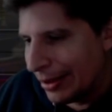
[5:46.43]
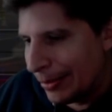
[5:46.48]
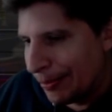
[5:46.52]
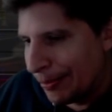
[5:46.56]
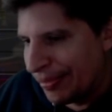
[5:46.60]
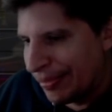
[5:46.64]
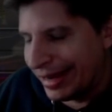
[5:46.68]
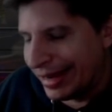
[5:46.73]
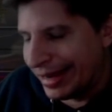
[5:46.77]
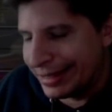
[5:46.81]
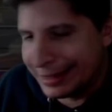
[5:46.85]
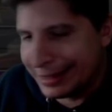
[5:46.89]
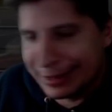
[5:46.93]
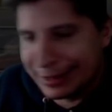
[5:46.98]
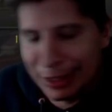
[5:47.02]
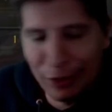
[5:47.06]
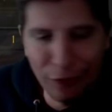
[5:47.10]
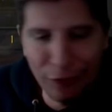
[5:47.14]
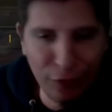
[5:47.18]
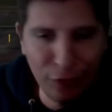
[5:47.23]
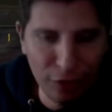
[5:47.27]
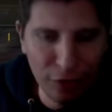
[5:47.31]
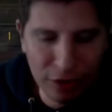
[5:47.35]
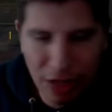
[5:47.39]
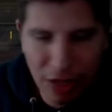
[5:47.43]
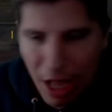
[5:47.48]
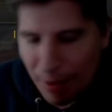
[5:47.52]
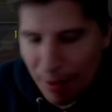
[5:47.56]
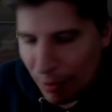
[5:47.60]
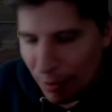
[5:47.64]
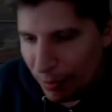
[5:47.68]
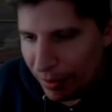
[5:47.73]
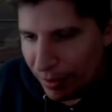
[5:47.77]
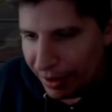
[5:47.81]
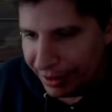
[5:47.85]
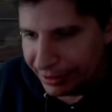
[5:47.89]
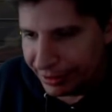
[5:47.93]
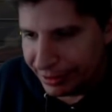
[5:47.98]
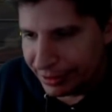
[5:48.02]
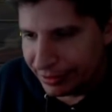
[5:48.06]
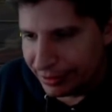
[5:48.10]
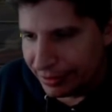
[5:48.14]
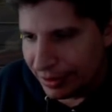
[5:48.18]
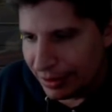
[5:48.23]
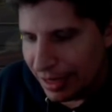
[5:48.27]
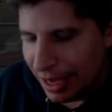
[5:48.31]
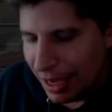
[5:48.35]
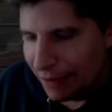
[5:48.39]
but it's still full combo
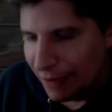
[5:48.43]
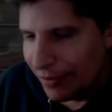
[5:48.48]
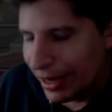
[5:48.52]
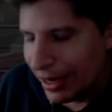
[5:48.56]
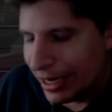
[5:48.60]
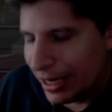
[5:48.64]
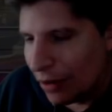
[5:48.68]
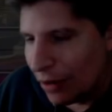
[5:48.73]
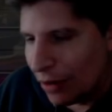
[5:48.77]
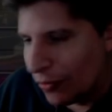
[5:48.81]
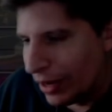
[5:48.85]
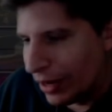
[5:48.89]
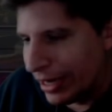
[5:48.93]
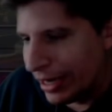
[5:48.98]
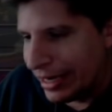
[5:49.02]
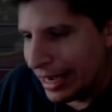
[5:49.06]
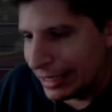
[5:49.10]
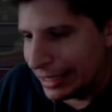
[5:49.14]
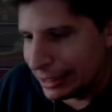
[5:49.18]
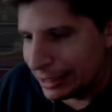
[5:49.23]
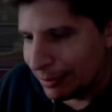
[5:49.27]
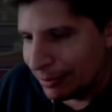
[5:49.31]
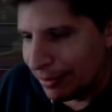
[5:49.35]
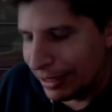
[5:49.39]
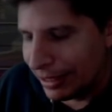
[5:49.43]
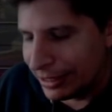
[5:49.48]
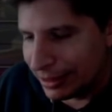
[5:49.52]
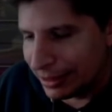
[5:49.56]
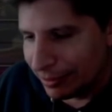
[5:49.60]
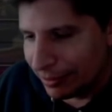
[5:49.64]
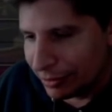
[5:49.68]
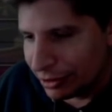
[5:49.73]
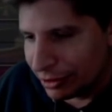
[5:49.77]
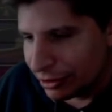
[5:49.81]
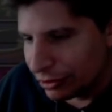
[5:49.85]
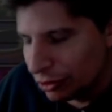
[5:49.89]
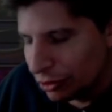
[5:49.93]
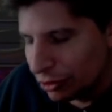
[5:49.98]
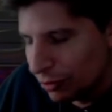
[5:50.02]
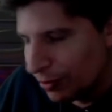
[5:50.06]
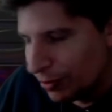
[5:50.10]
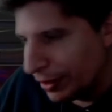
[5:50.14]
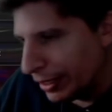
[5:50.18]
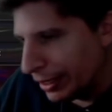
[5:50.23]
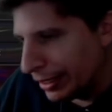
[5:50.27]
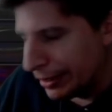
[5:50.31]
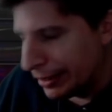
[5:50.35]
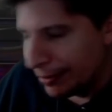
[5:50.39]
punished. And right now Raiden has to play some
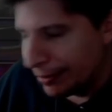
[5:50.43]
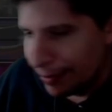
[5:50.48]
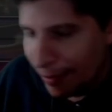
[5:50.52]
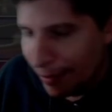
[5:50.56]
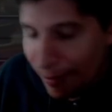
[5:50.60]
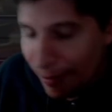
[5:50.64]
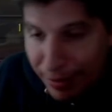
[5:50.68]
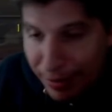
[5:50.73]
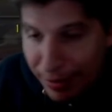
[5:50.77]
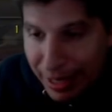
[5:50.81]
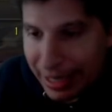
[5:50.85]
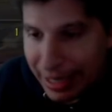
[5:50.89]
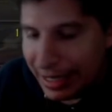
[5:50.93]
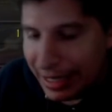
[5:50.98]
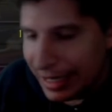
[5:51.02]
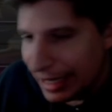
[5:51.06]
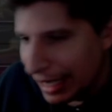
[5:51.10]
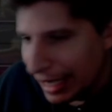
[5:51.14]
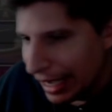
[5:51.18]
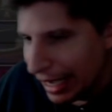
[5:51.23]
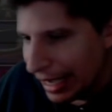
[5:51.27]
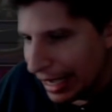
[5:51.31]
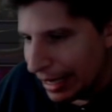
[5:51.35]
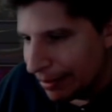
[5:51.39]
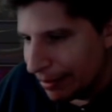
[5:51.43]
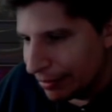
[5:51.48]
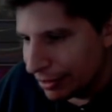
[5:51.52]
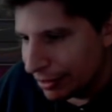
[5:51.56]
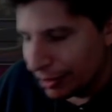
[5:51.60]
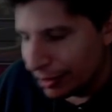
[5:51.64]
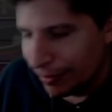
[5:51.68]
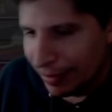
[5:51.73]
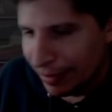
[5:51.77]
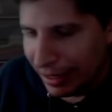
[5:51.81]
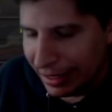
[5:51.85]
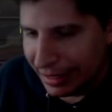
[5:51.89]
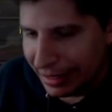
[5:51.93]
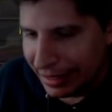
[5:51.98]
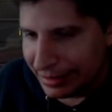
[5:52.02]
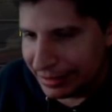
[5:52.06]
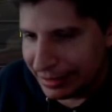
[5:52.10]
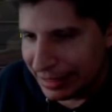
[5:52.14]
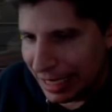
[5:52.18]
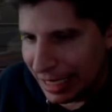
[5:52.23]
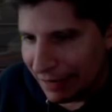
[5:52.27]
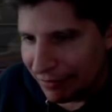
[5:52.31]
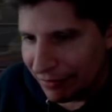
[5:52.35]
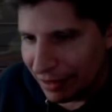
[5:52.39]
stupid mini game to make it
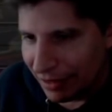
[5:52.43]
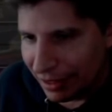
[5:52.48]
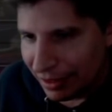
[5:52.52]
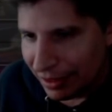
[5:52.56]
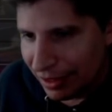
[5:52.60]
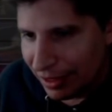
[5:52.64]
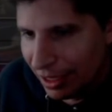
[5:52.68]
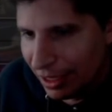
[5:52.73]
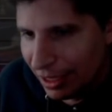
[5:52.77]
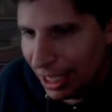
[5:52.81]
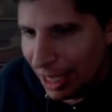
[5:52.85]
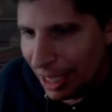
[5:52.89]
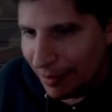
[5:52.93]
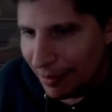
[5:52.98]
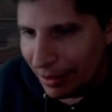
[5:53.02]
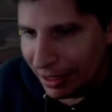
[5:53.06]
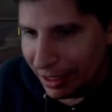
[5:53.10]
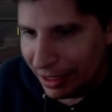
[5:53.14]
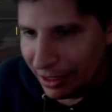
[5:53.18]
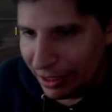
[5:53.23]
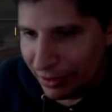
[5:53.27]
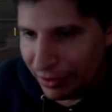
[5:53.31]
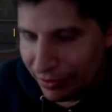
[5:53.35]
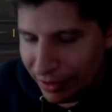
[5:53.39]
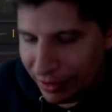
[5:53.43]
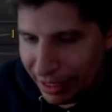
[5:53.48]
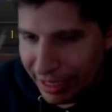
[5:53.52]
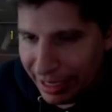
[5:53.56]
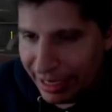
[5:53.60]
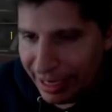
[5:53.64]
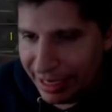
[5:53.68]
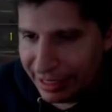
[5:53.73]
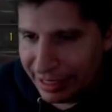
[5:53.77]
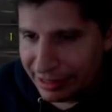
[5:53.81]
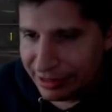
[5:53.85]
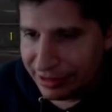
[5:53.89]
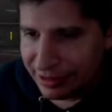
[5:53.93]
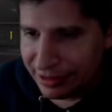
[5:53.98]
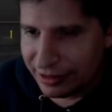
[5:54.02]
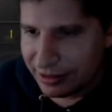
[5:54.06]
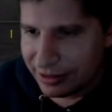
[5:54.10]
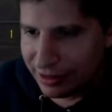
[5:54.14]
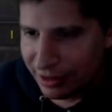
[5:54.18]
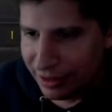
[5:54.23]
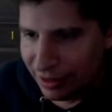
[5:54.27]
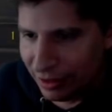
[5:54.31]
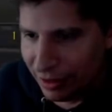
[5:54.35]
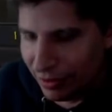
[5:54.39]
safe. Like, am I going to do
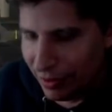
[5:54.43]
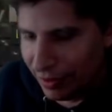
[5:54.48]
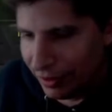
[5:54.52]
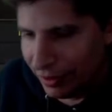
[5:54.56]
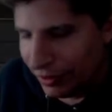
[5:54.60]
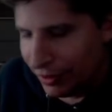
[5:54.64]
this? You know, and